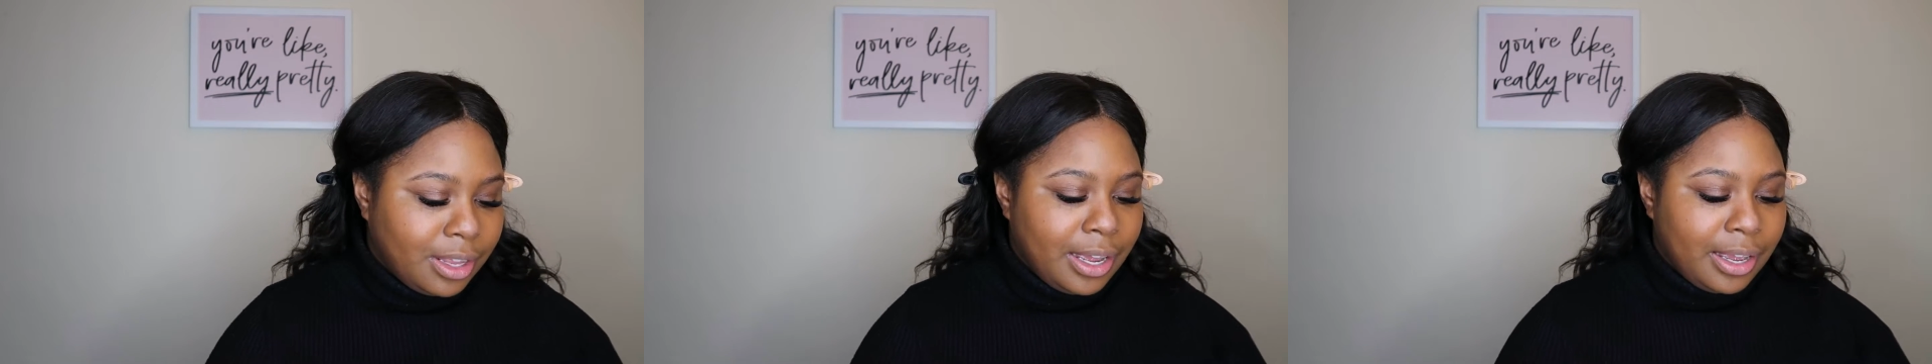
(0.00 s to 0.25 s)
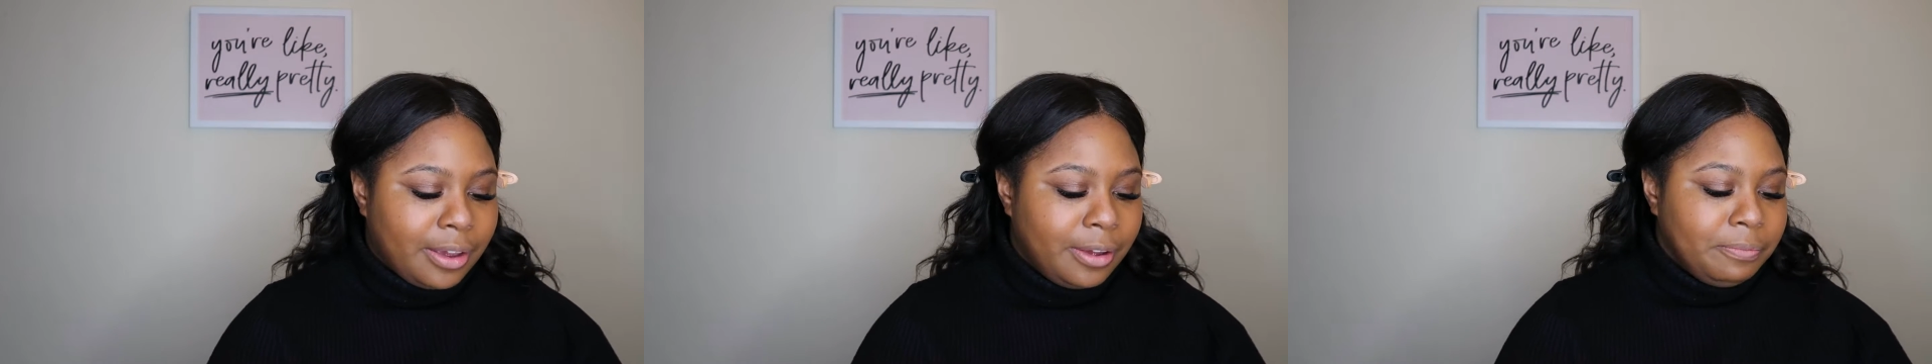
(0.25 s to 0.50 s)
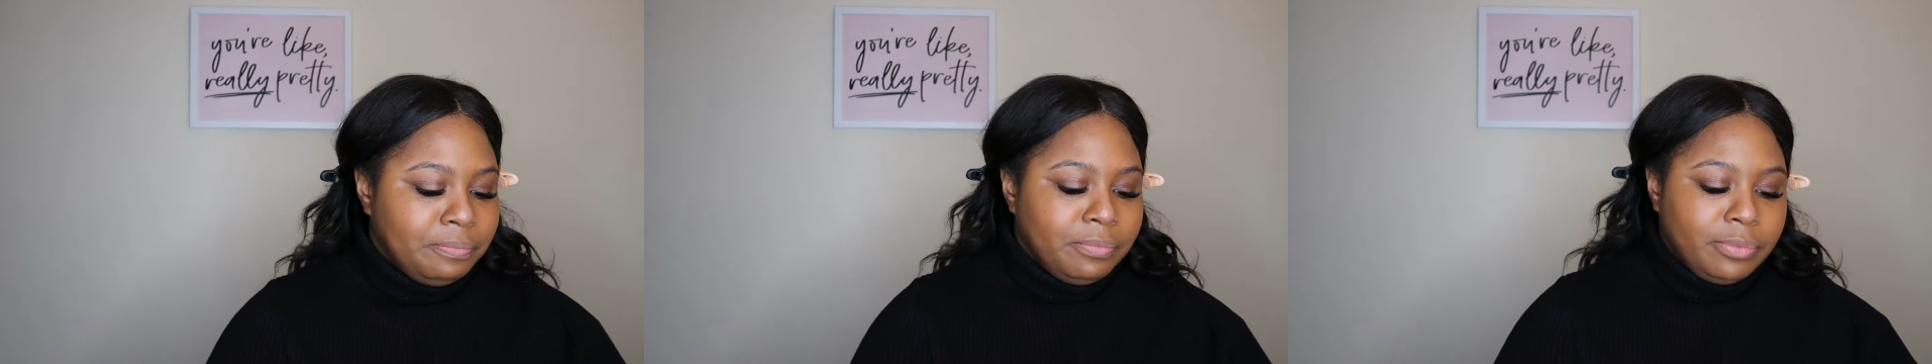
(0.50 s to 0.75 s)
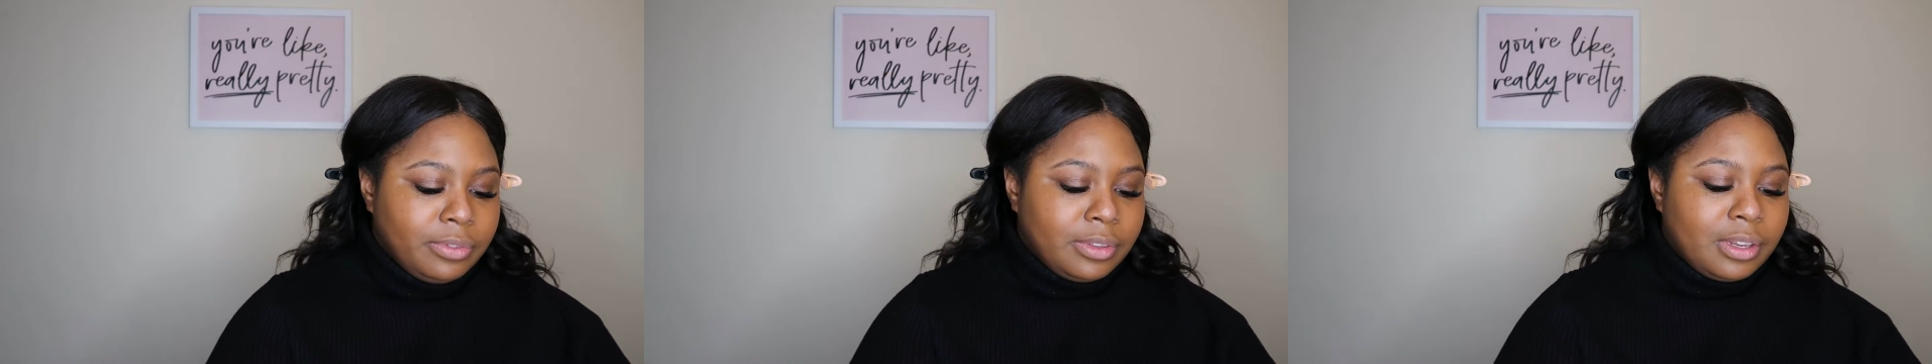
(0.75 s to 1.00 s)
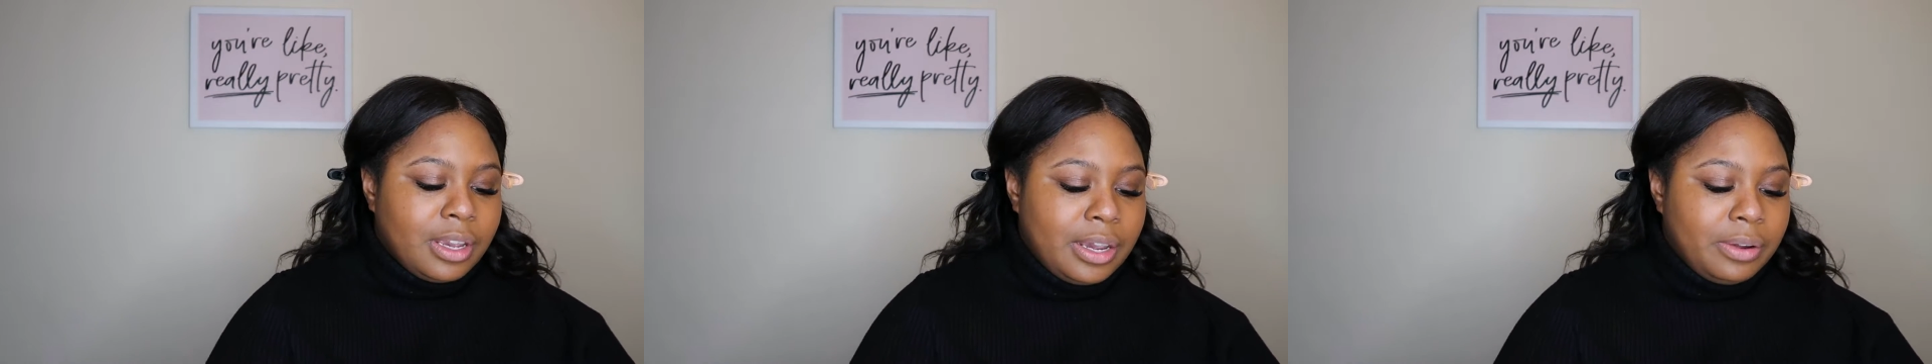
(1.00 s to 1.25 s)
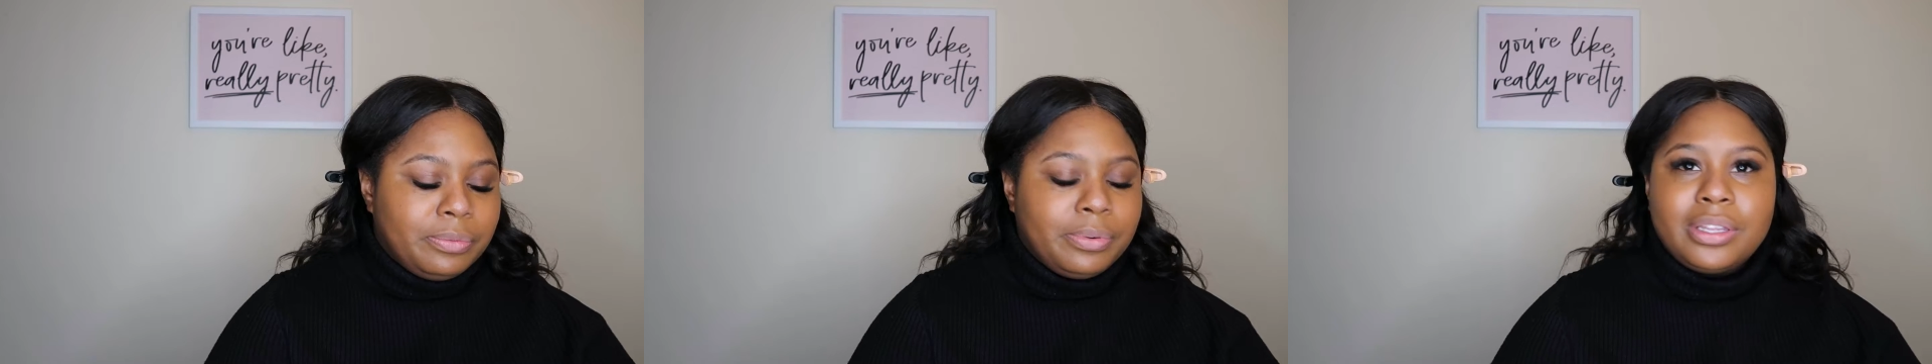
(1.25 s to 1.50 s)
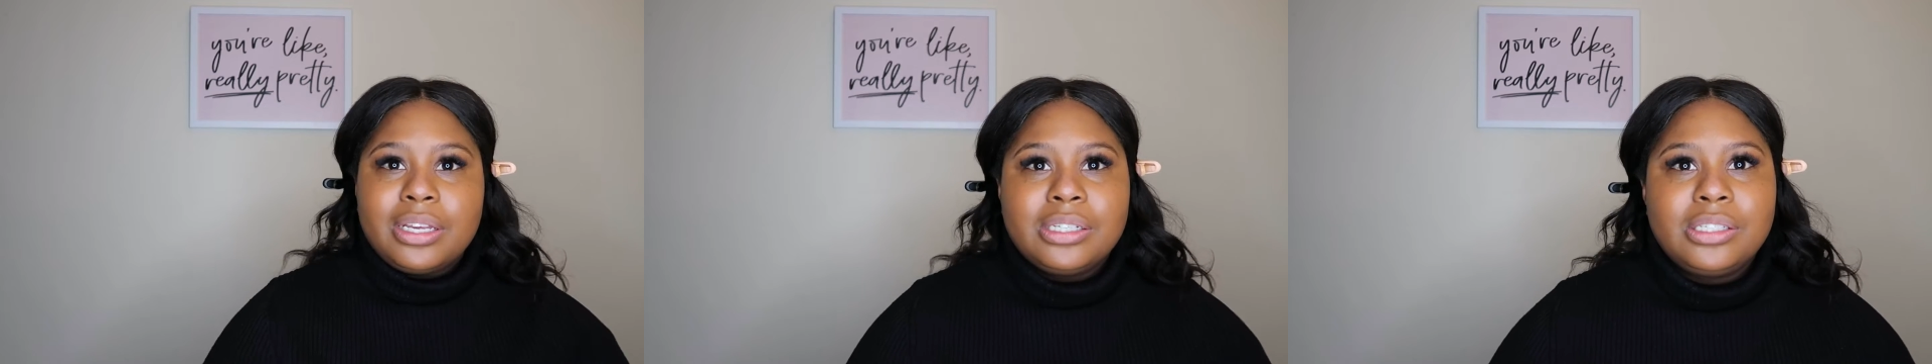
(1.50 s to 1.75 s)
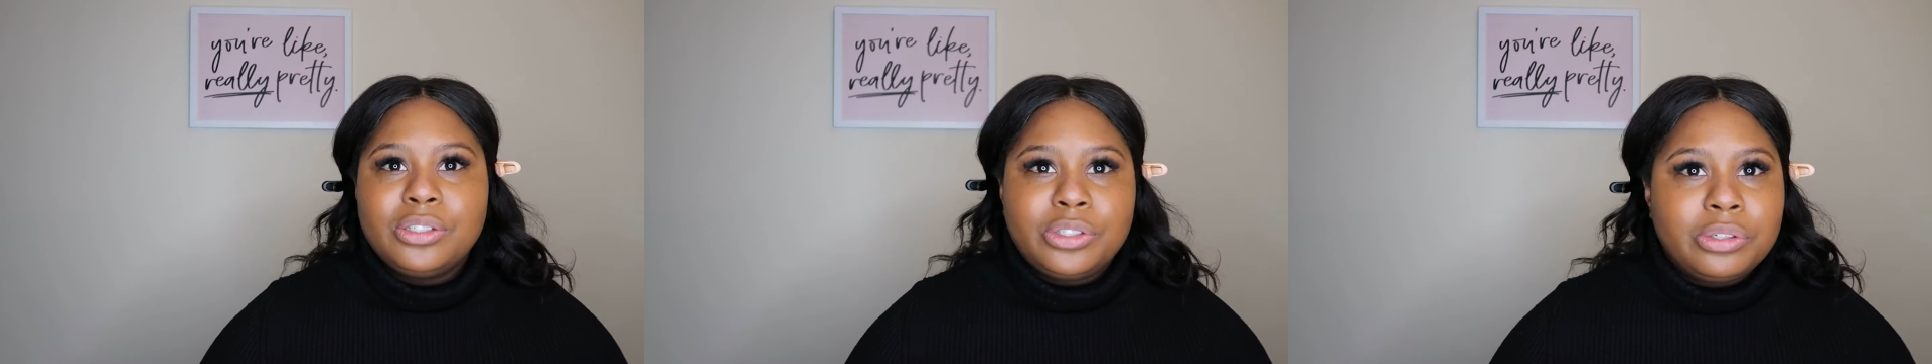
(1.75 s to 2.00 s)
Like, it really
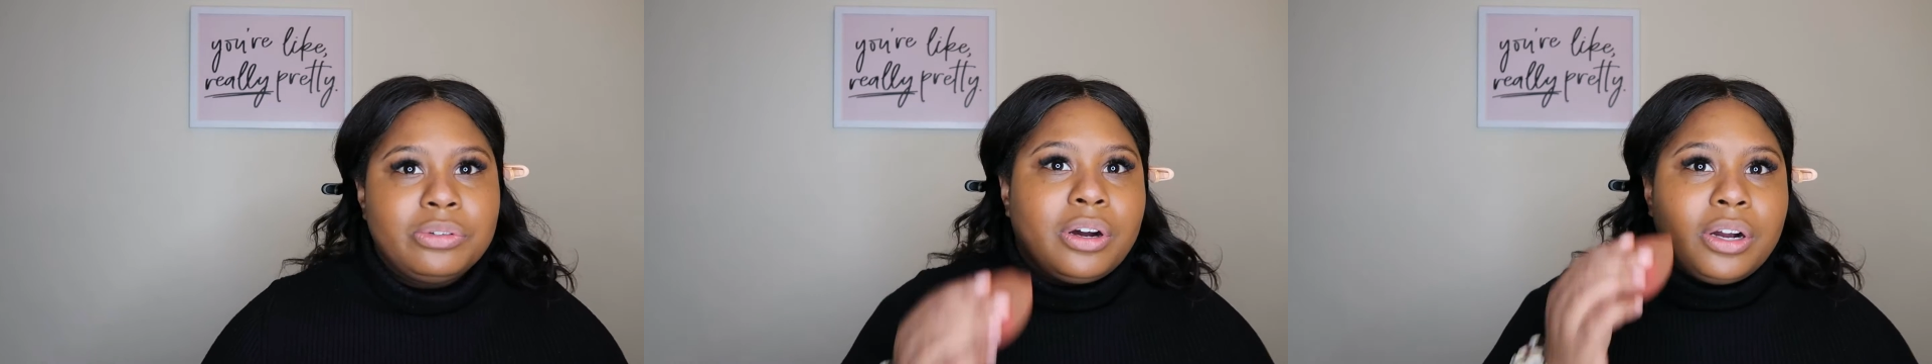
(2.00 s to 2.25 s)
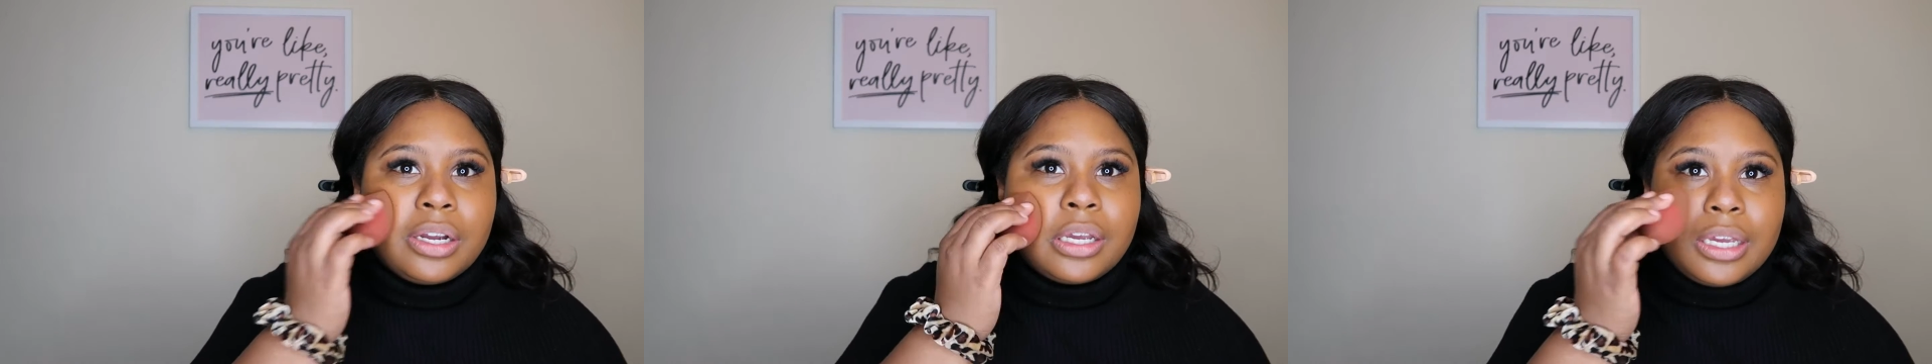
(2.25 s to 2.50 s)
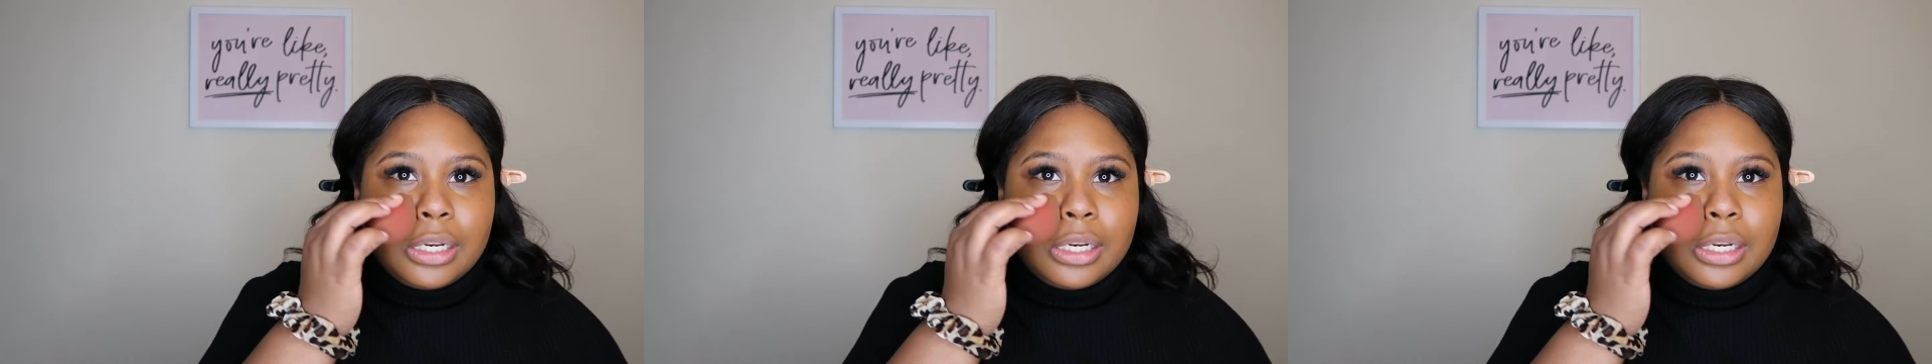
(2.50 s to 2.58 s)
isn't too dark,